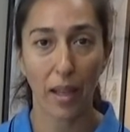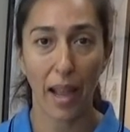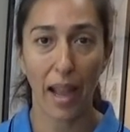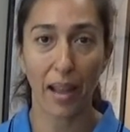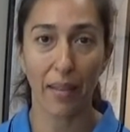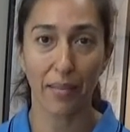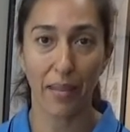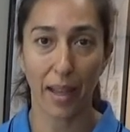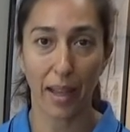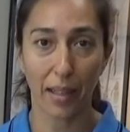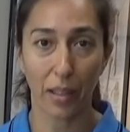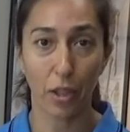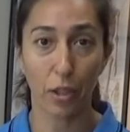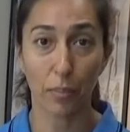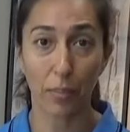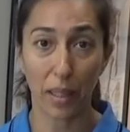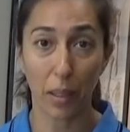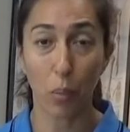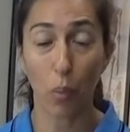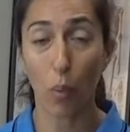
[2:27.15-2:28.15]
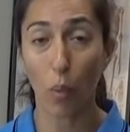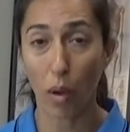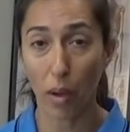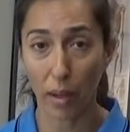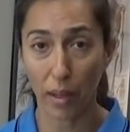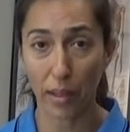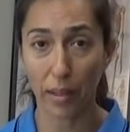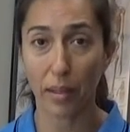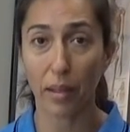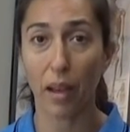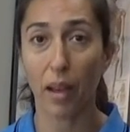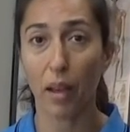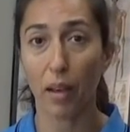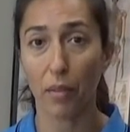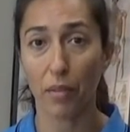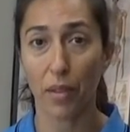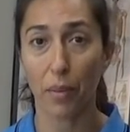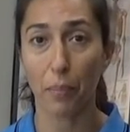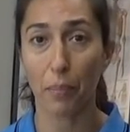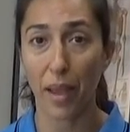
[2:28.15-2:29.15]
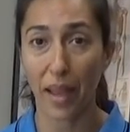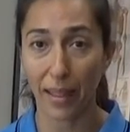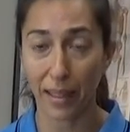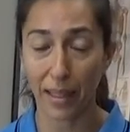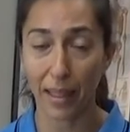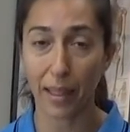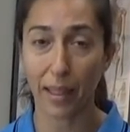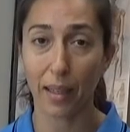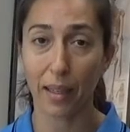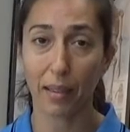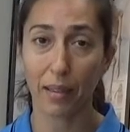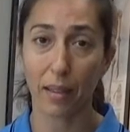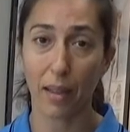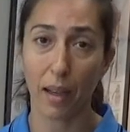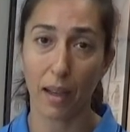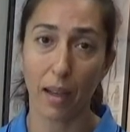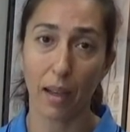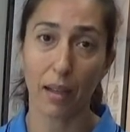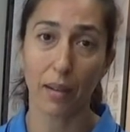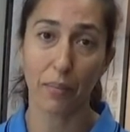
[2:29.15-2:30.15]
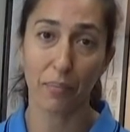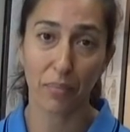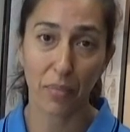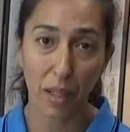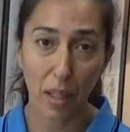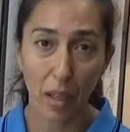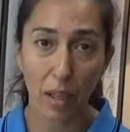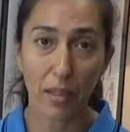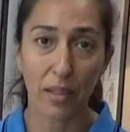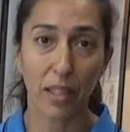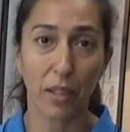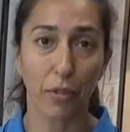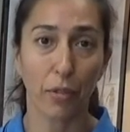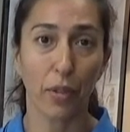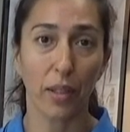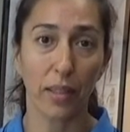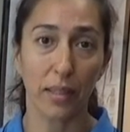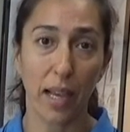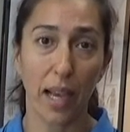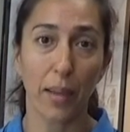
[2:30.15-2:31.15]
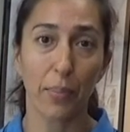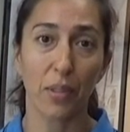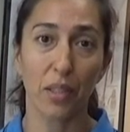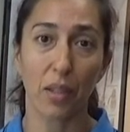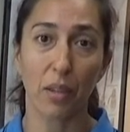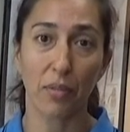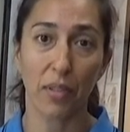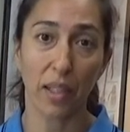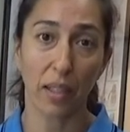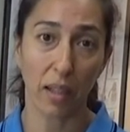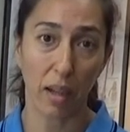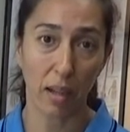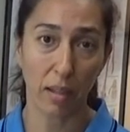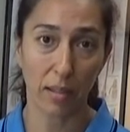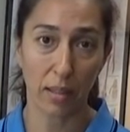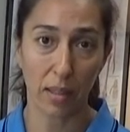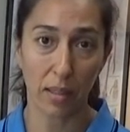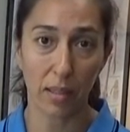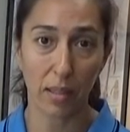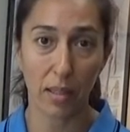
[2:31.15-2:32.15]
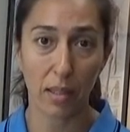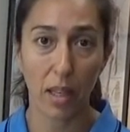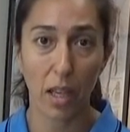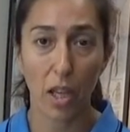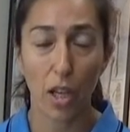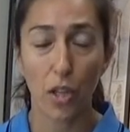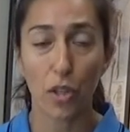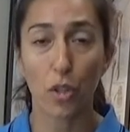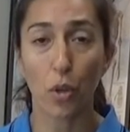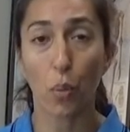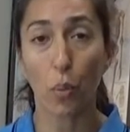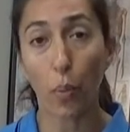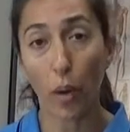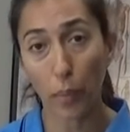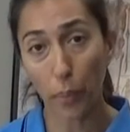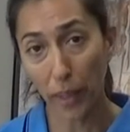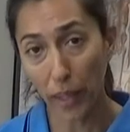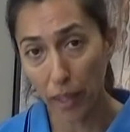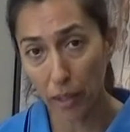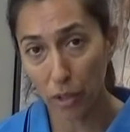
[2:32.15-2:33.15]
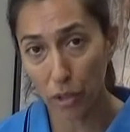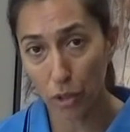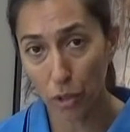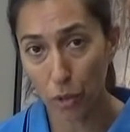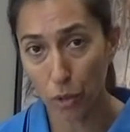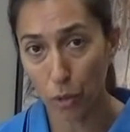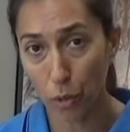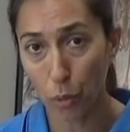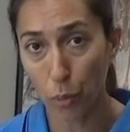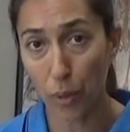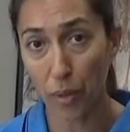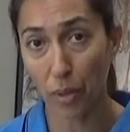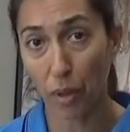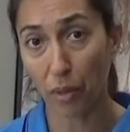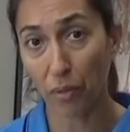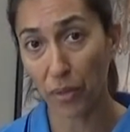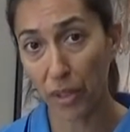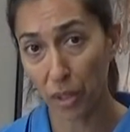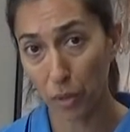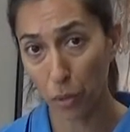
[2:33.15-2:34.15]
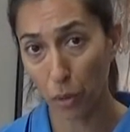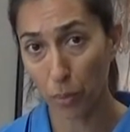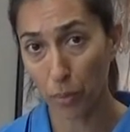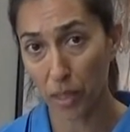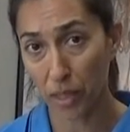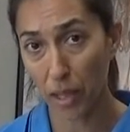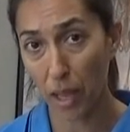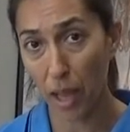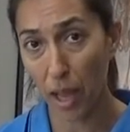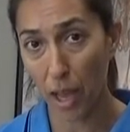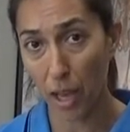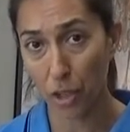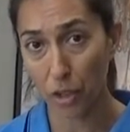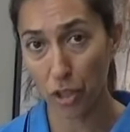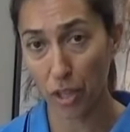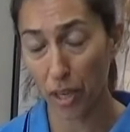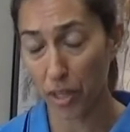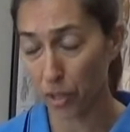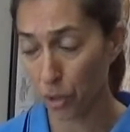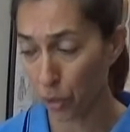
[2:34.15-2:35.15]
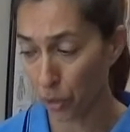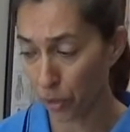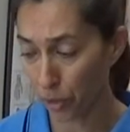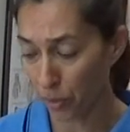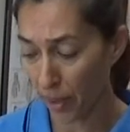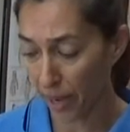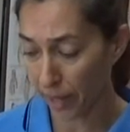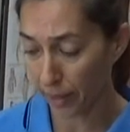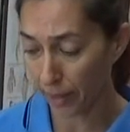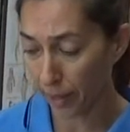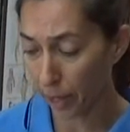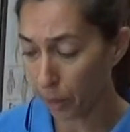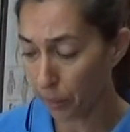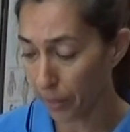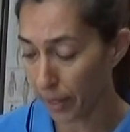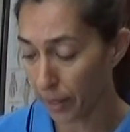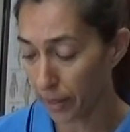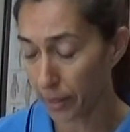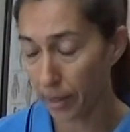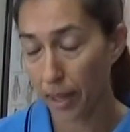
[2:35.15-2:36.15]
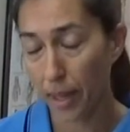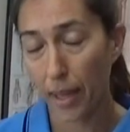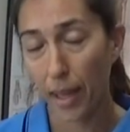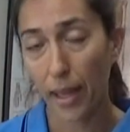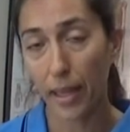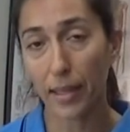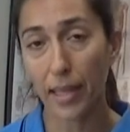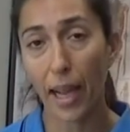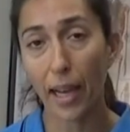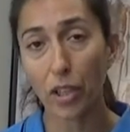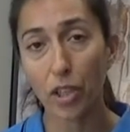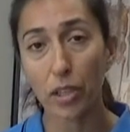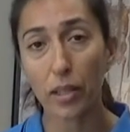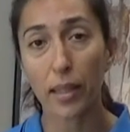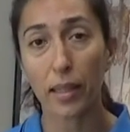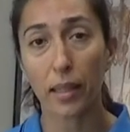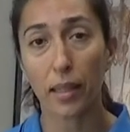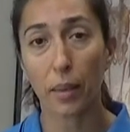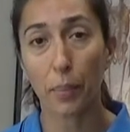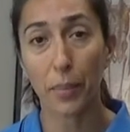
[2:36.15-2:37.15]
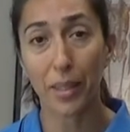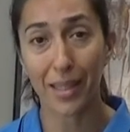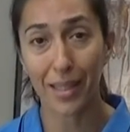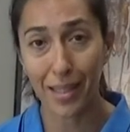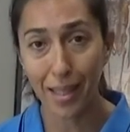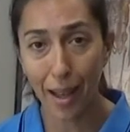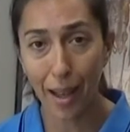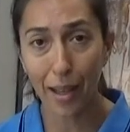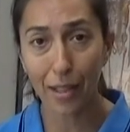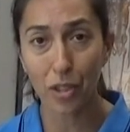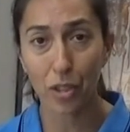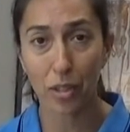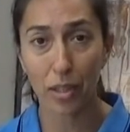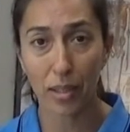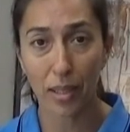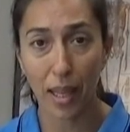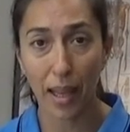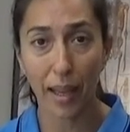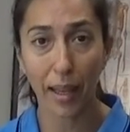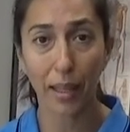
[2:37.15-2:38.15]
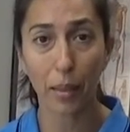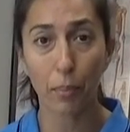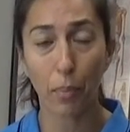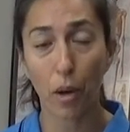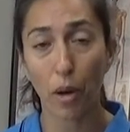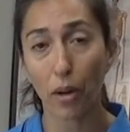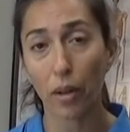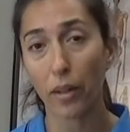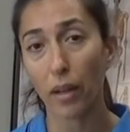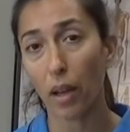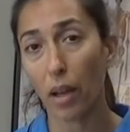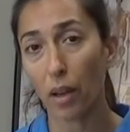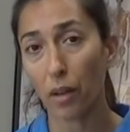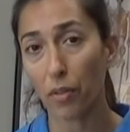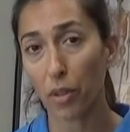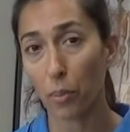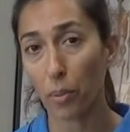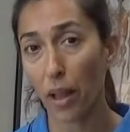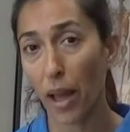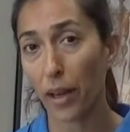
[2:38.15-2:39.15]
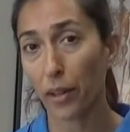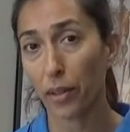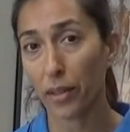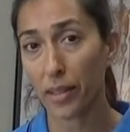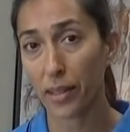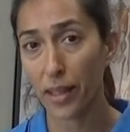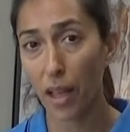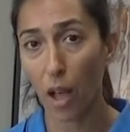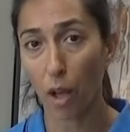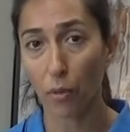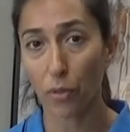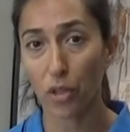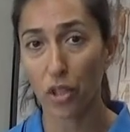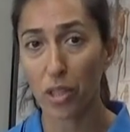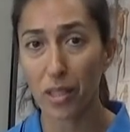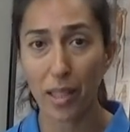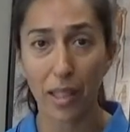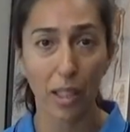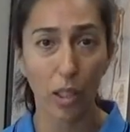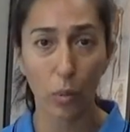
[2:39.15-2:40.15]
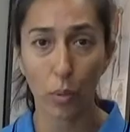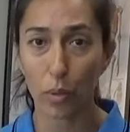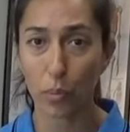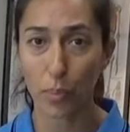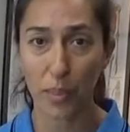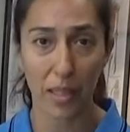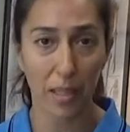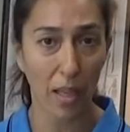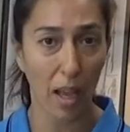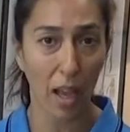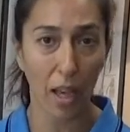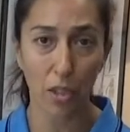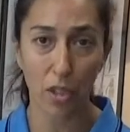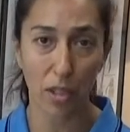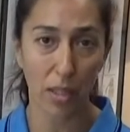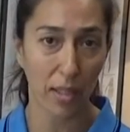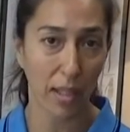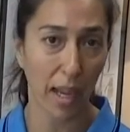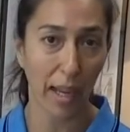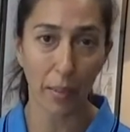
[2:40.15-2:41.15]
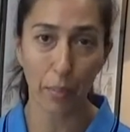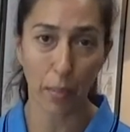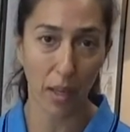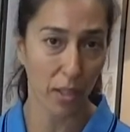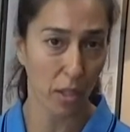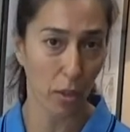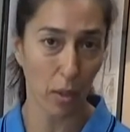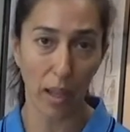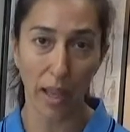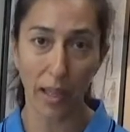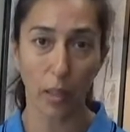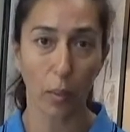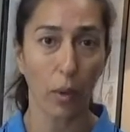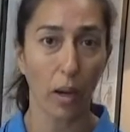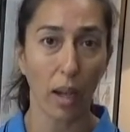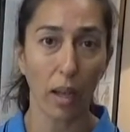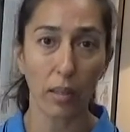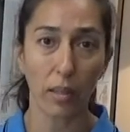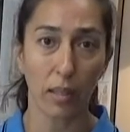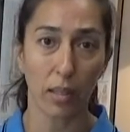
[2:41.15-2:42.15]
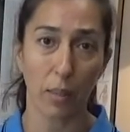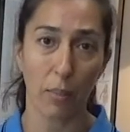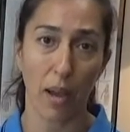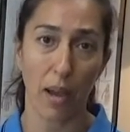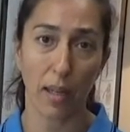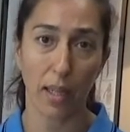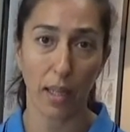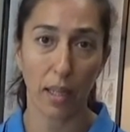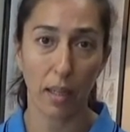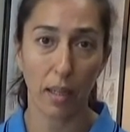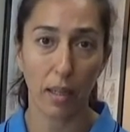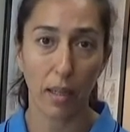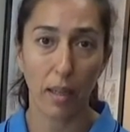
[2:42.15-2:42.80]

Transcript: And that could be one of the many different types of incontinence. So what we can do with our visceral massage as neurosomatic therapists is actually massage the tight part of the bladder itself, just like you would massage a tight muscle anywhere else in the body.